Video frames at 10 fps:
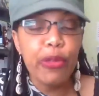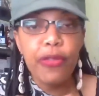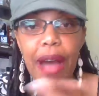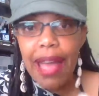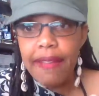
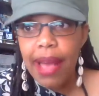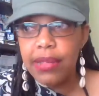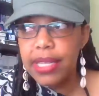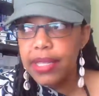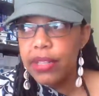5
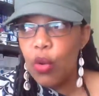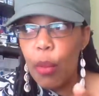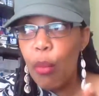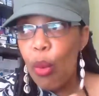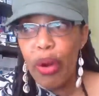ounces or
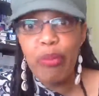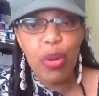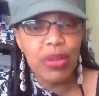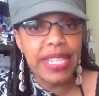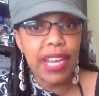more of
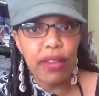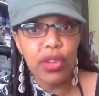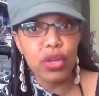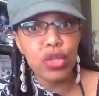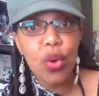protein of
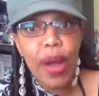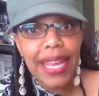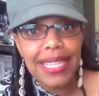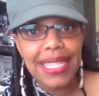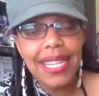your
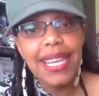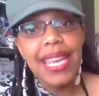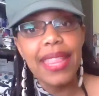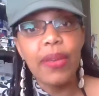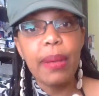choice,
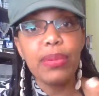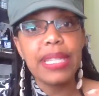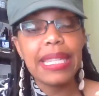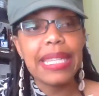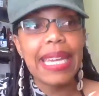and they're able
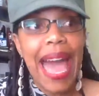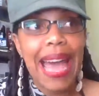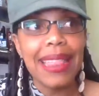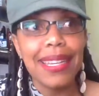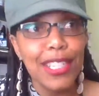to look
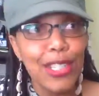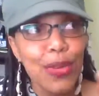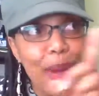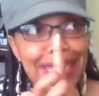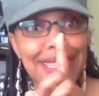at the
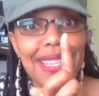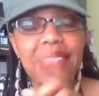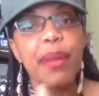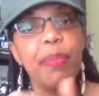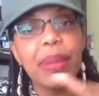choices
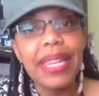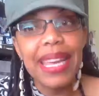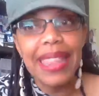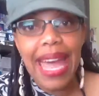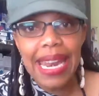and
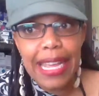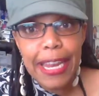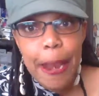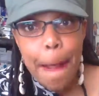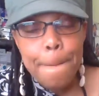plug that
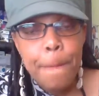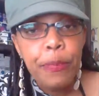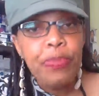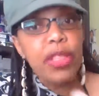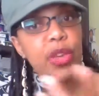in.
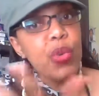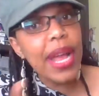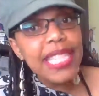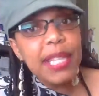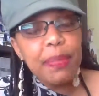The
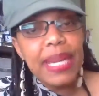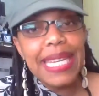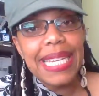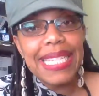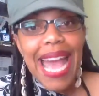
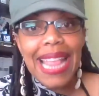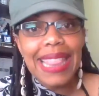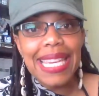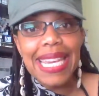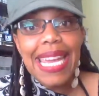recipes at
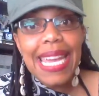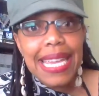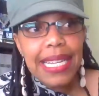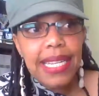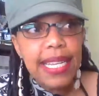the
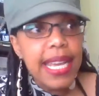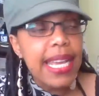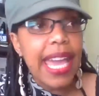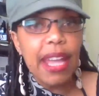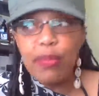end
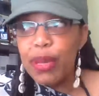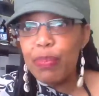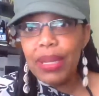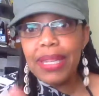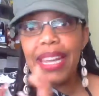can be
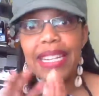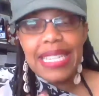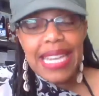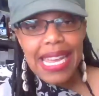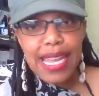
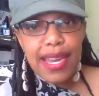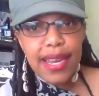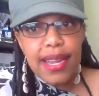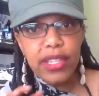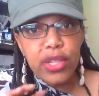plugged
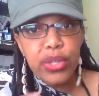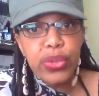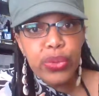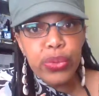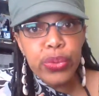in
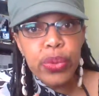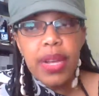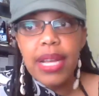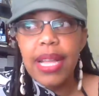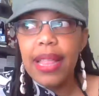to
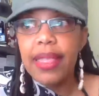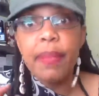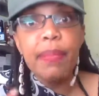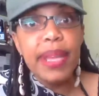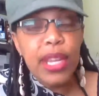the
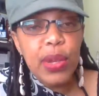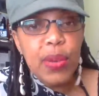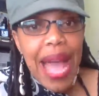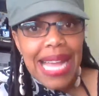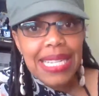
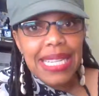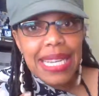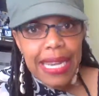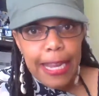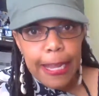menu as
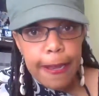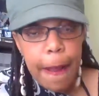needed.